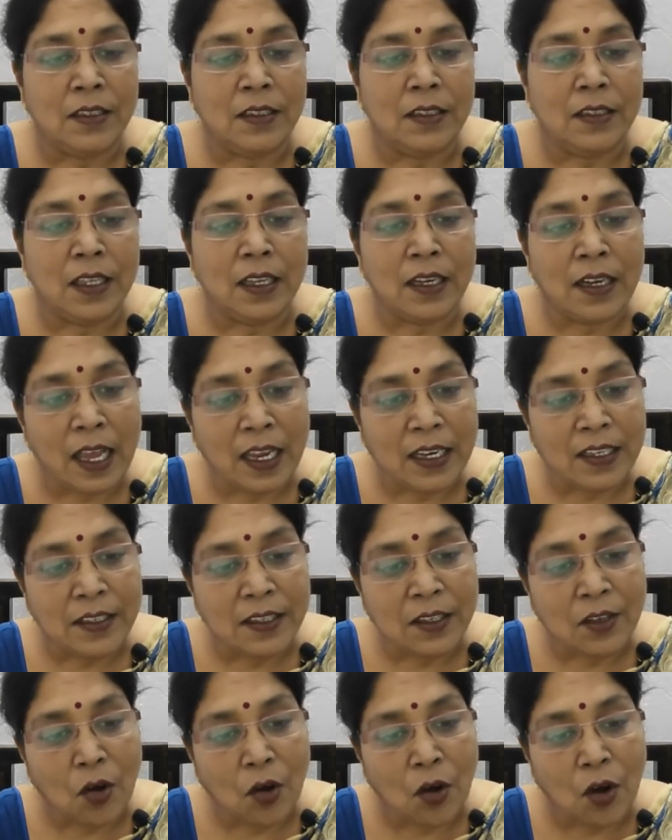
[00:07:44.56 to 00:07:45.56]

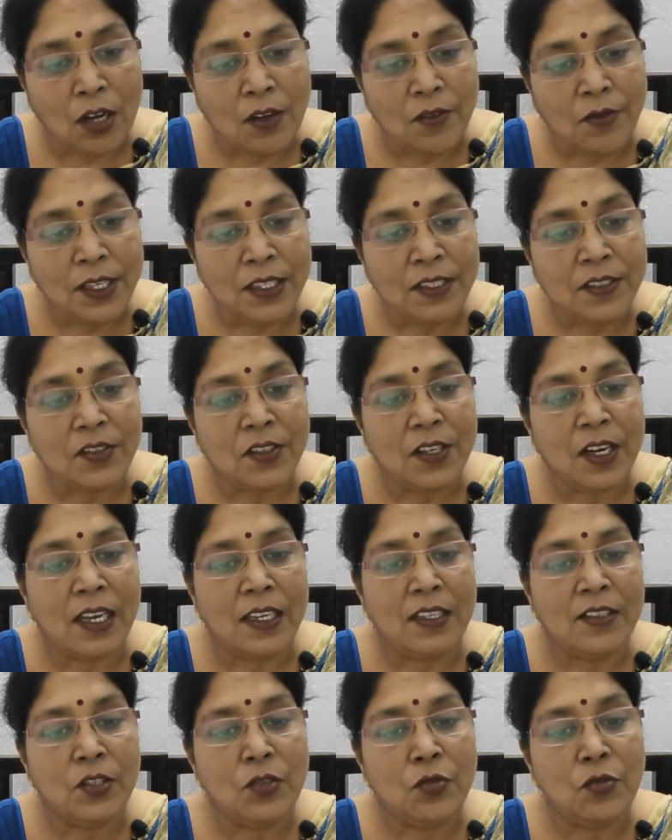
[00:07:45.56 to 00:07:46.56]
writer always
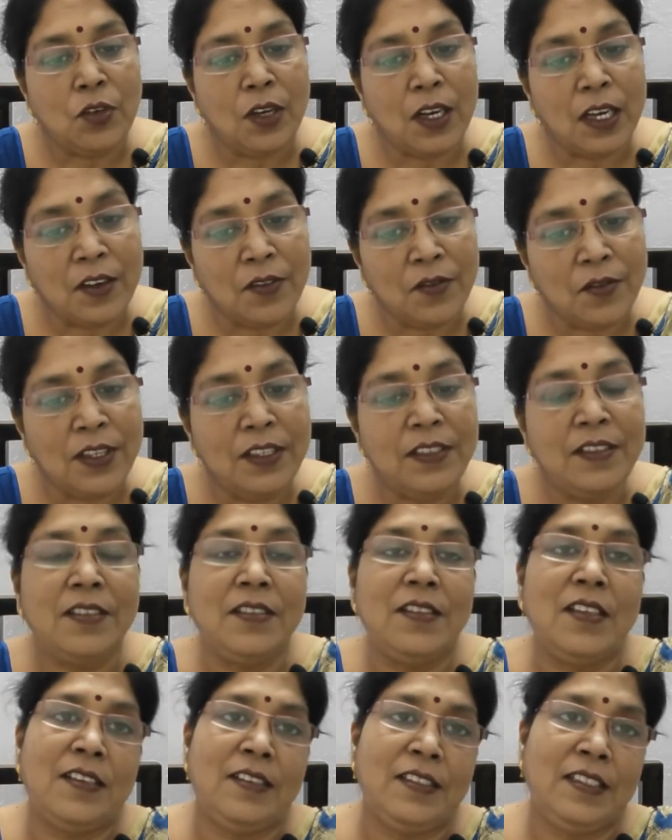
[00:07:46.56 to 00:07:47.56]
tries to convince
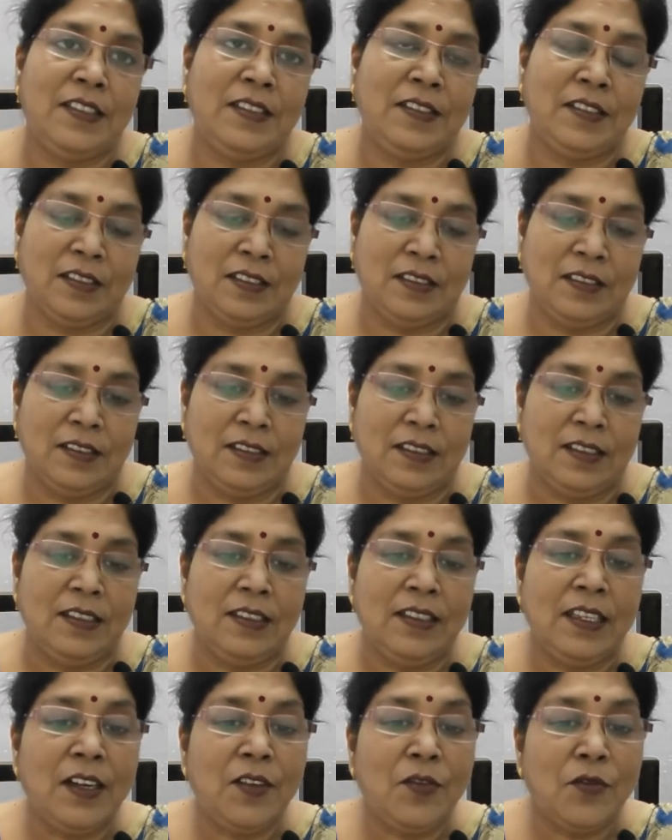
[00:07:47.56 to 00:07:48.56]
the reader
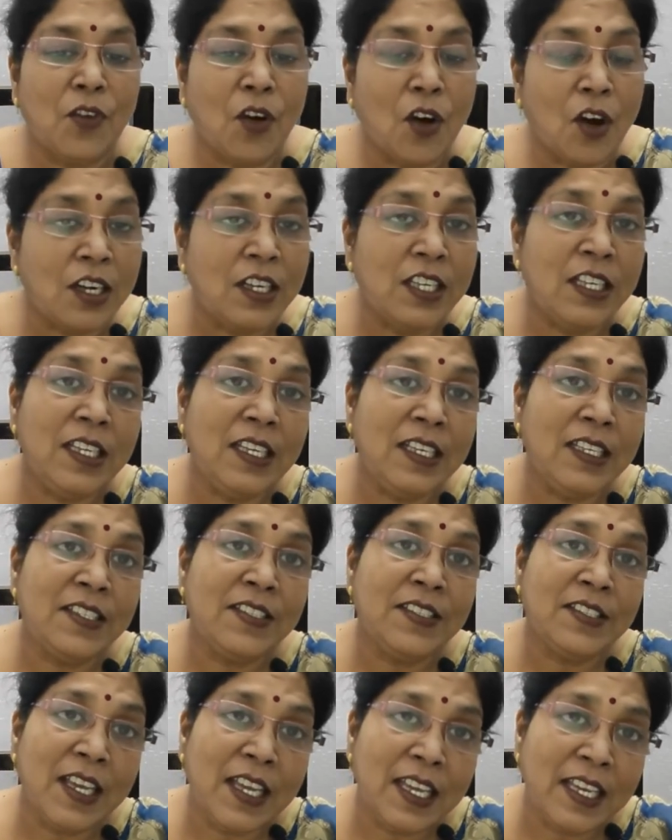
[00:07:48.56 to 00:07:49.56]
that what he
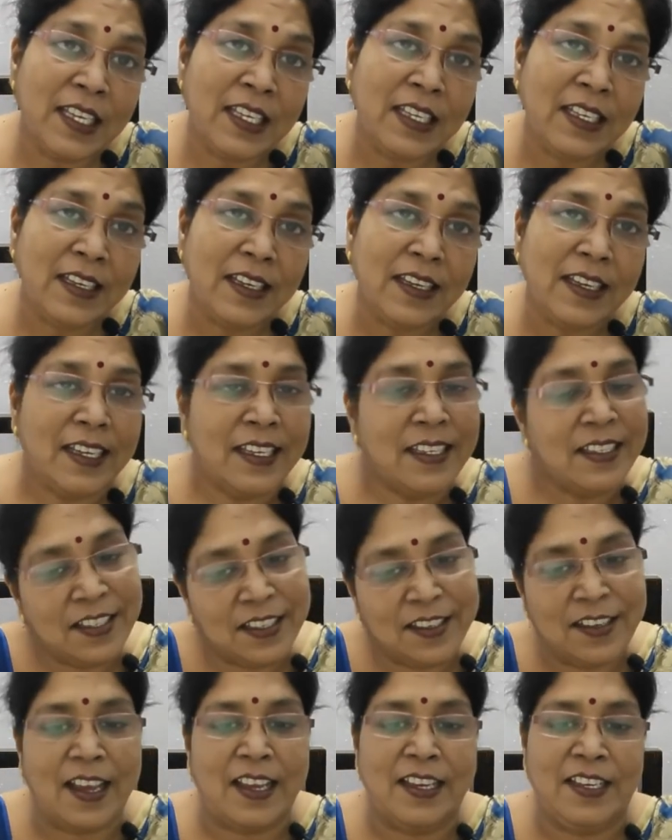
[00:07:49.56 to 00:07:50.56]
is saying is
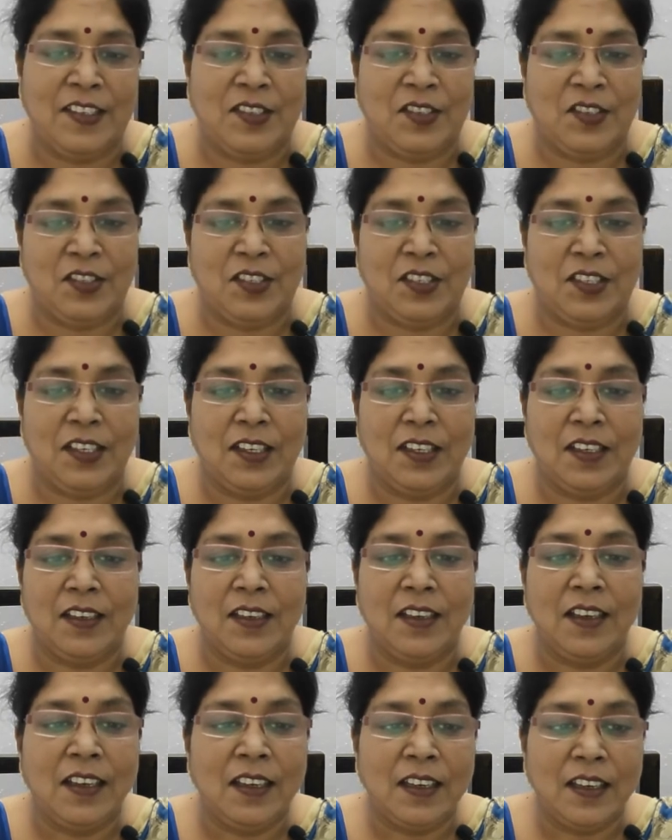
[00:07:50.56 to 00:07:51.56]
right.
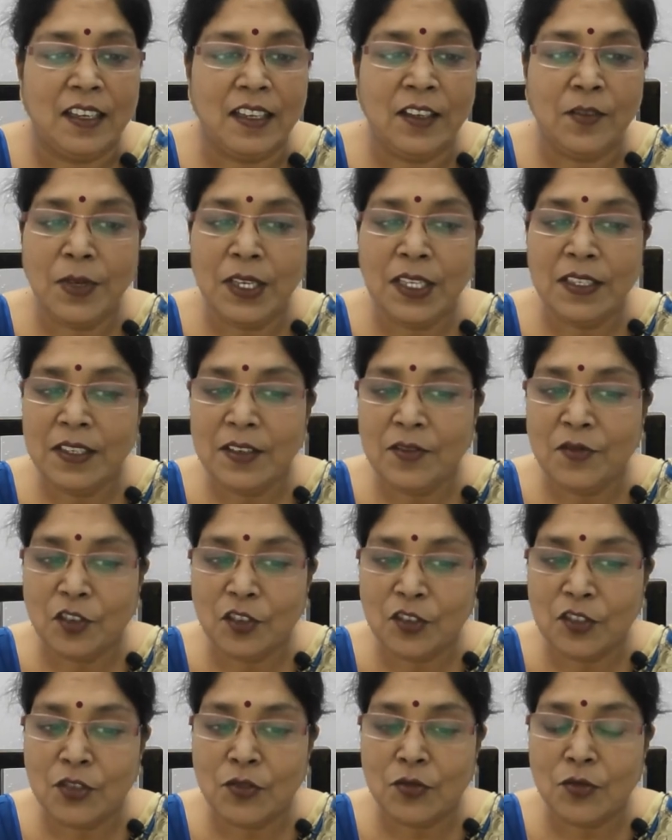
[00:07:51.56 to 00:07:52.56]
It means he
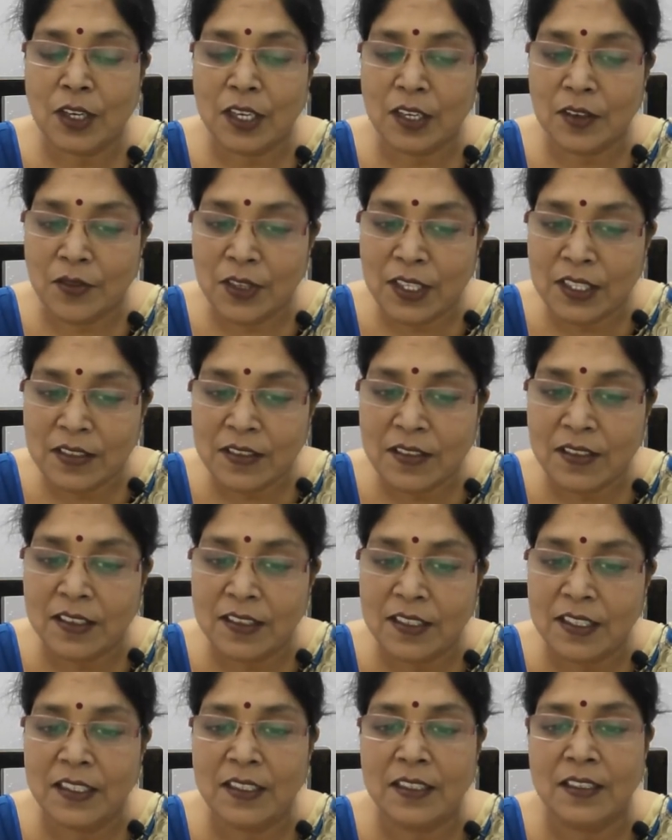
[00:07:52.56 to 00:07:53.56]
wants to convince the
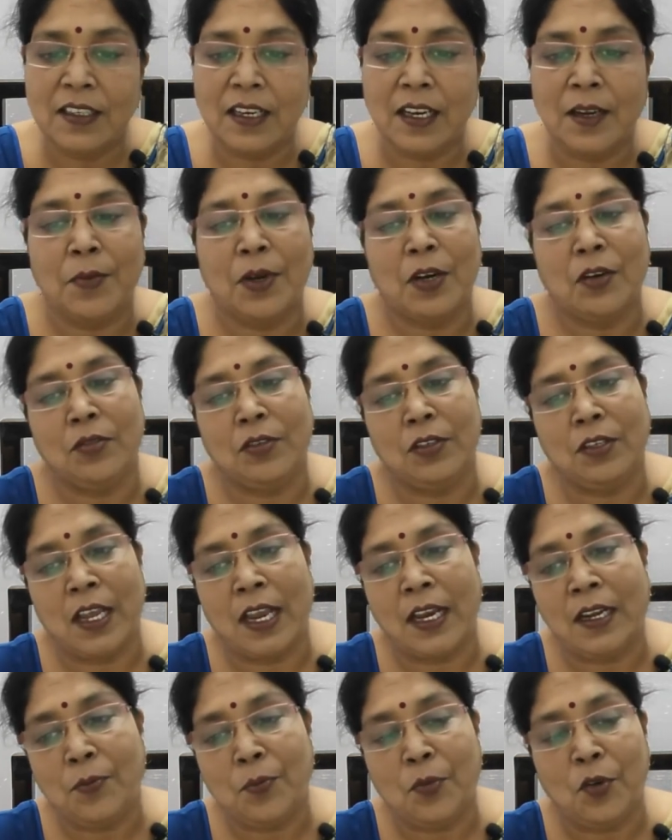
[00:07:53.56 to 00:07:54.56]
reader about
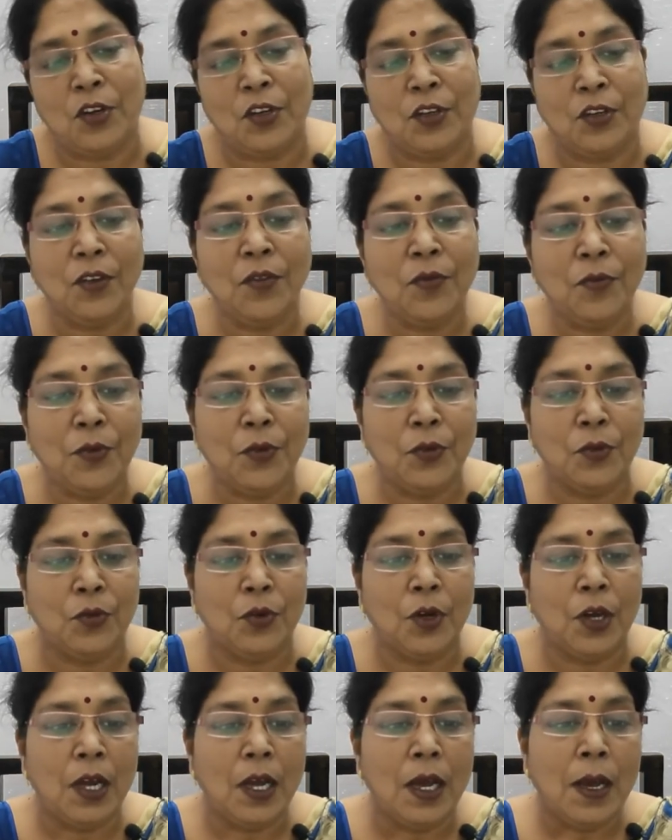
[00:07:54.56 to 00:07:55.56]
that point of
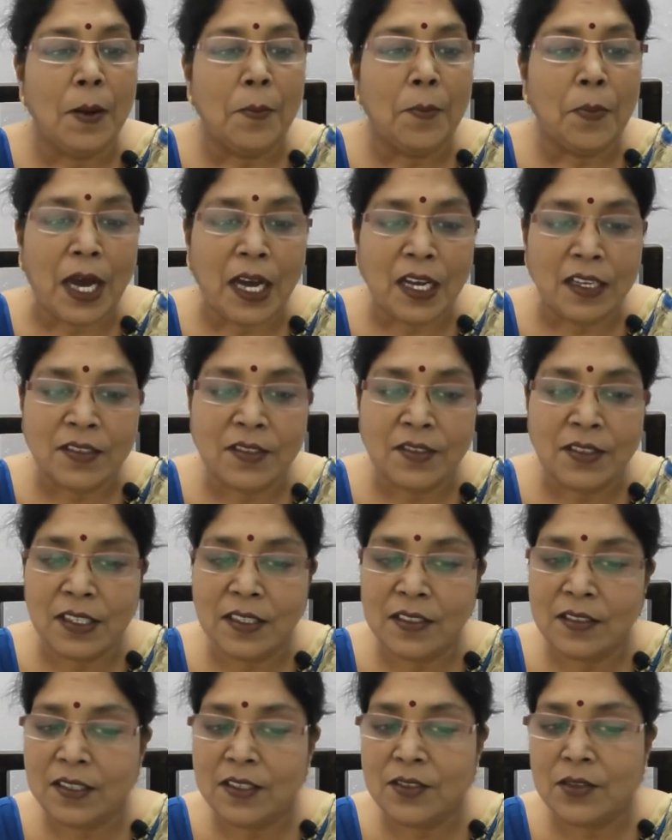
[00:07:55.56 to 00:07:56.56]
view. Past
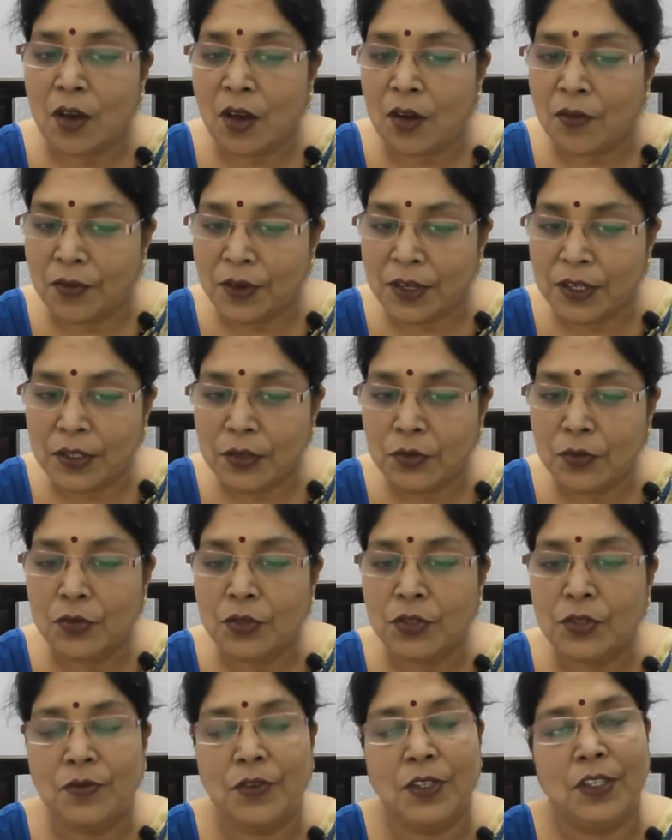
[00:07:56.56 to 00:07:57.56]
tense is often
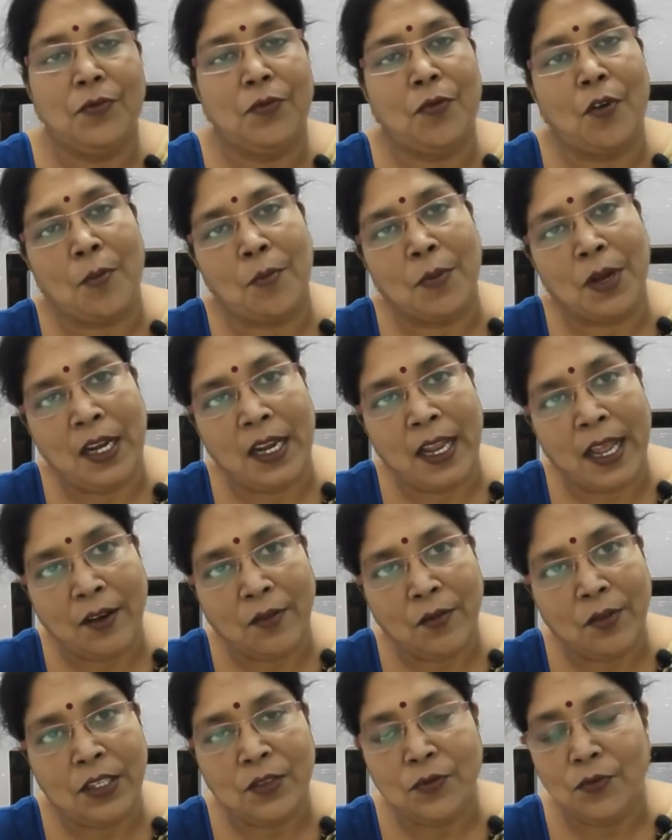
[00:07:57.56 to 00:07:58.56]
used with formal
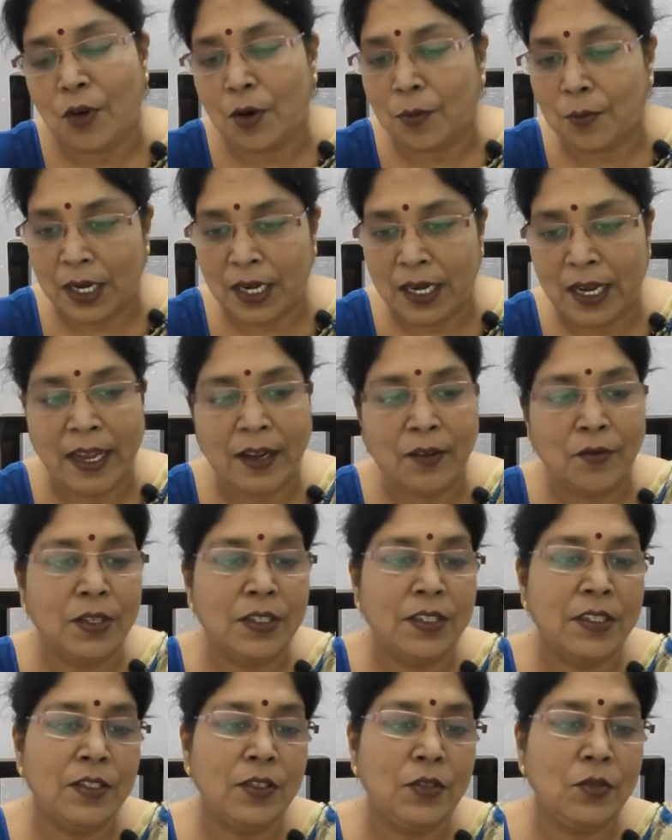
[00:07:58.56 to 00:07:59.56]
language. Formal
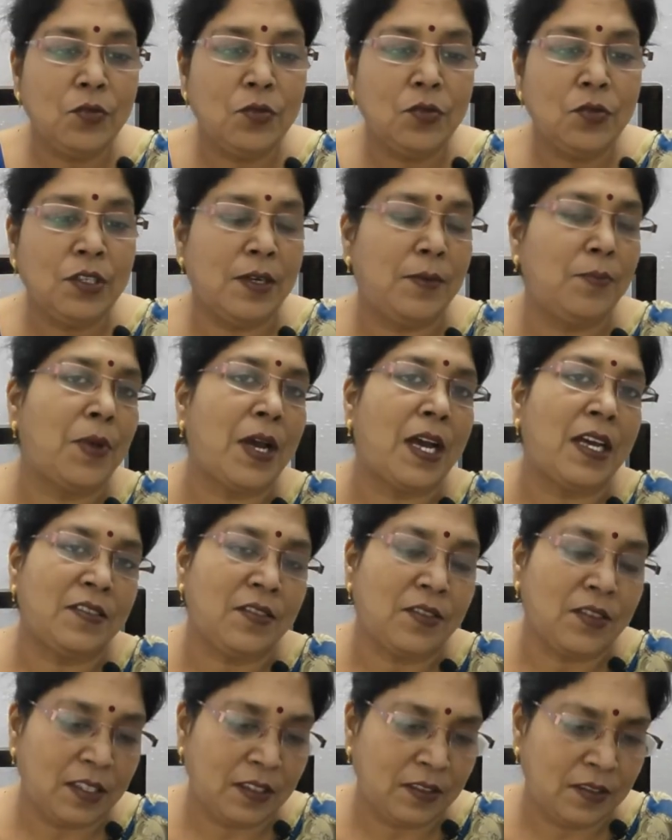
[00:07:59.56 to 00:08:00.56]
language is used and
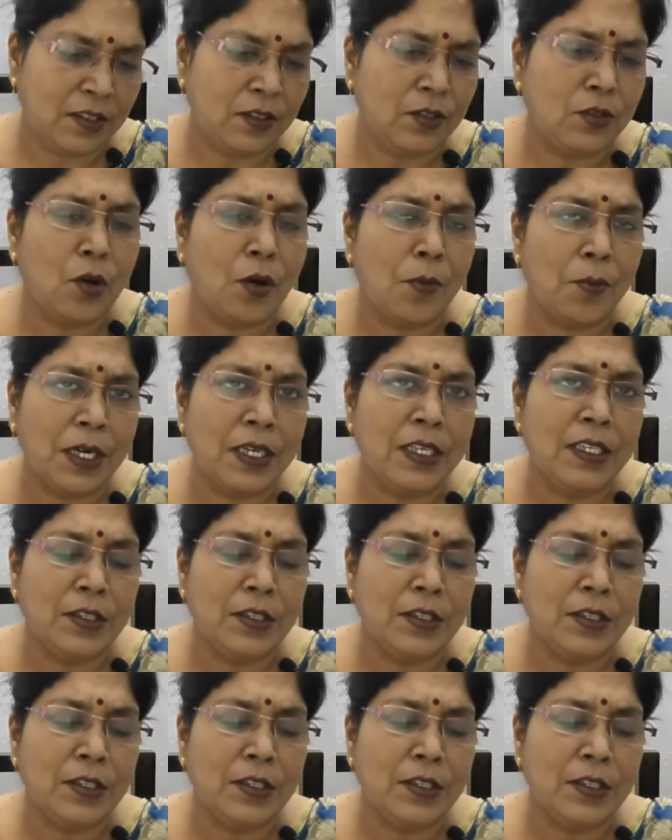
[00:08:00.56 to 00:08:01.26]
past tense is normally